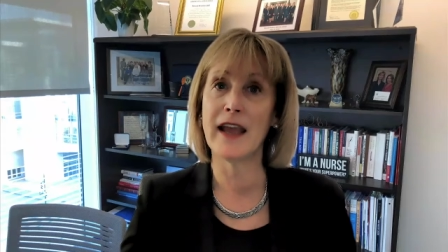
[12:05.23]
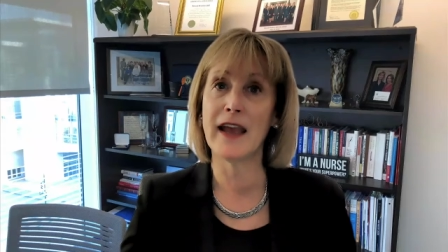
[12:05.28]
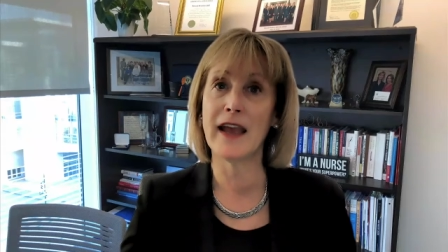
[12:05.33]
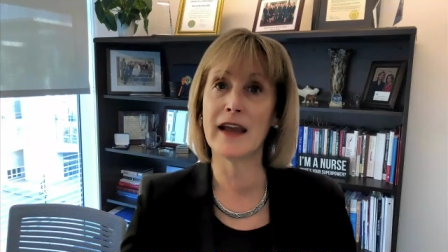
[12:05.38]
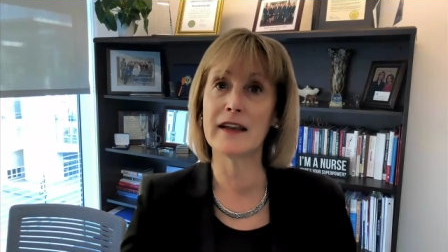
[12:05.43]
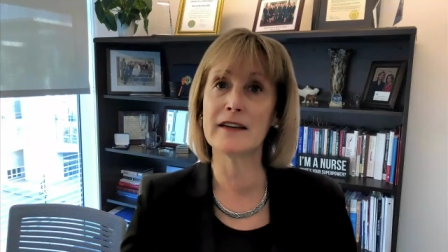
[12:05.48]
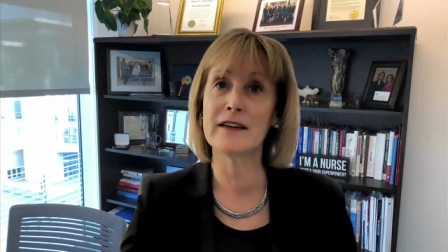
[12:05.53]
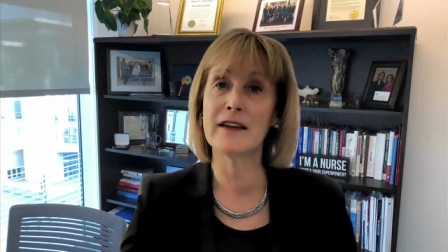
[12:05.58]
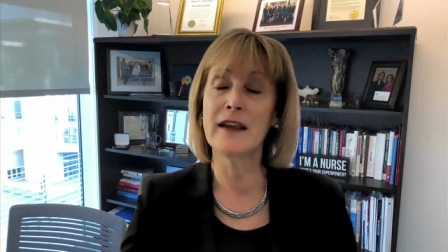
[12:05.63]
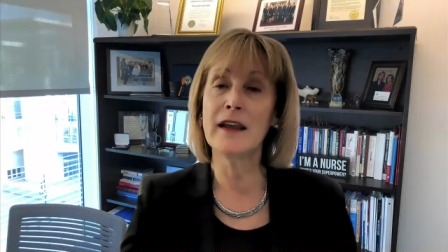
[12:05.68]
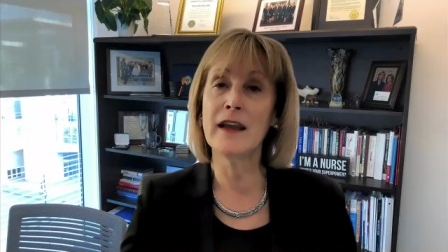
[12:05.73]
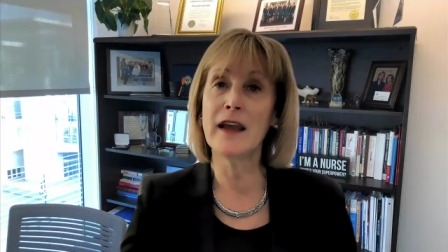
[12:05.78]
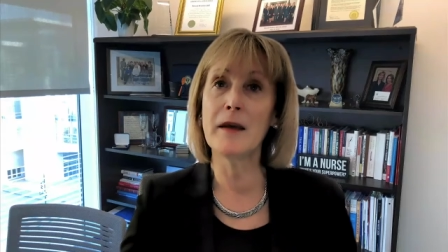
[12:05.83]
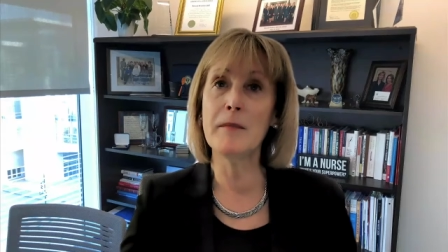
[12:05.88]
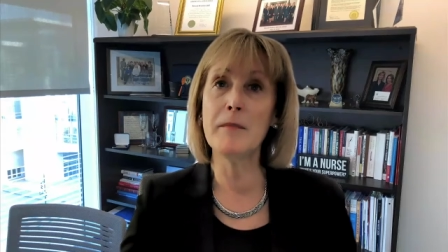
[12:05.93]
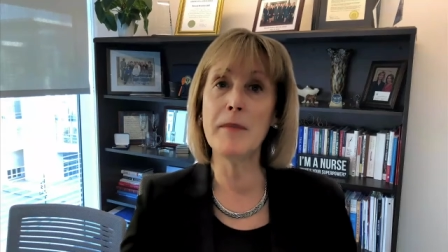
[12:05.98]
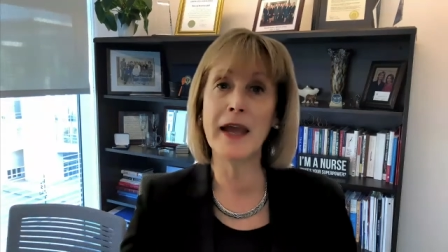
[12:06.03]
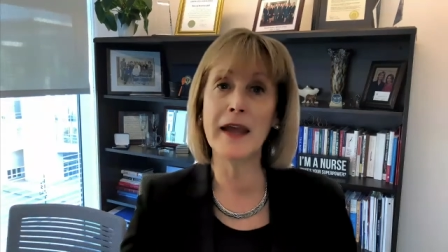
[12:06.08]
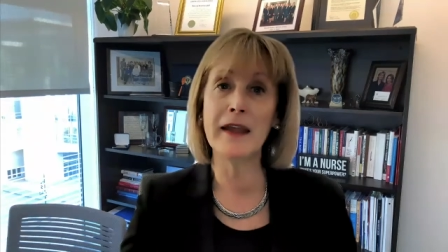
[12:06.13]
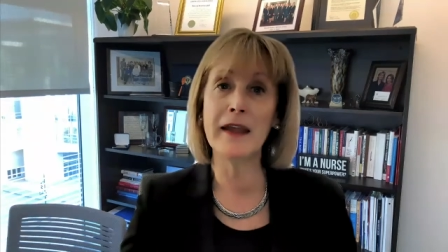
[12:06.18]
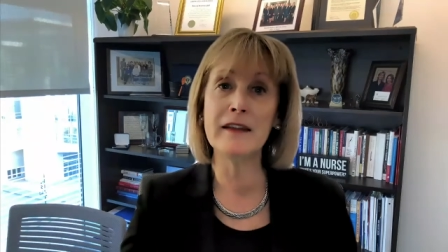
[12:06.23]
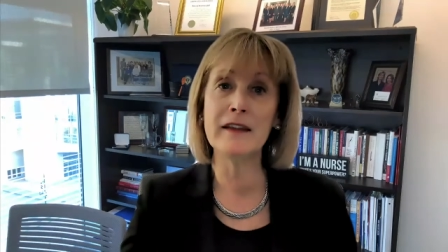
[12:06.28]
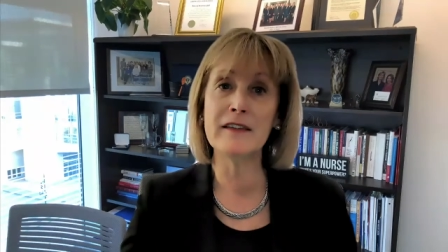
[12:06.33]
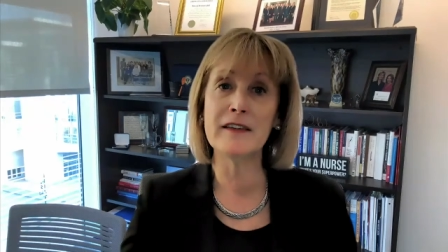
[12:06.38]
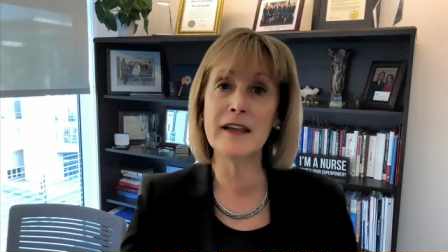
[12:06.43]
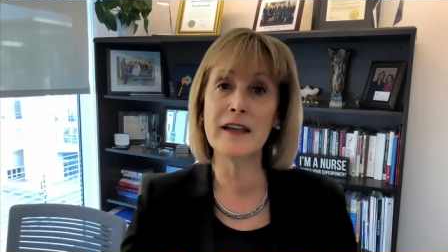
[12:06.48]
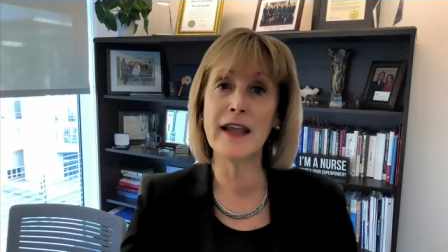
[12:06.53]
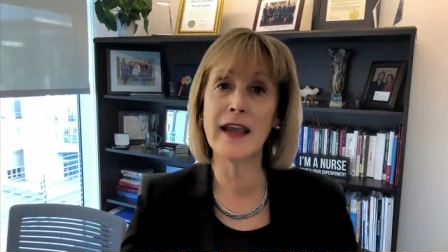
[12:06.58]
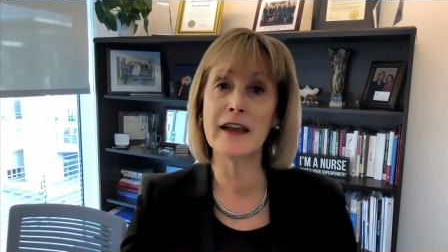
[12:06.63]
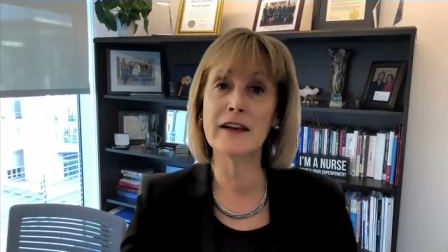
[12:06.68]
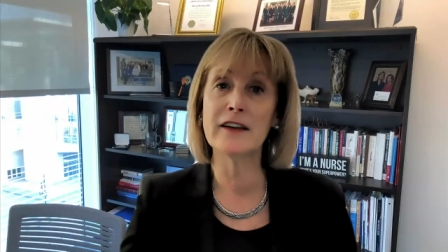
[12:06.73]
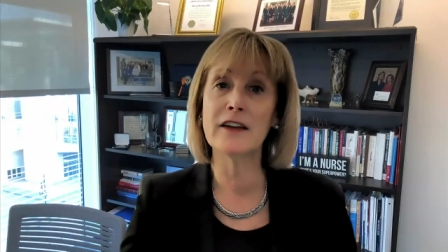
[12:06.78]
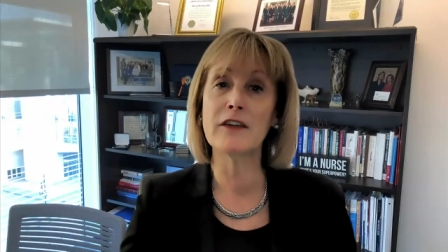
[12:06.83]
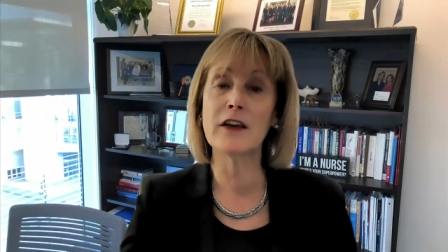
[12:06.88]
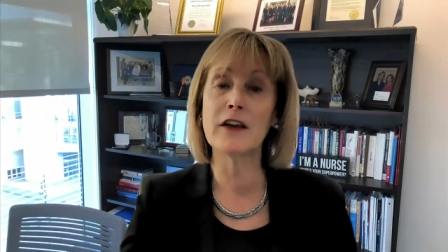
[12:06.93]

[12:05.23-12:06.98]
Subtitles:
act of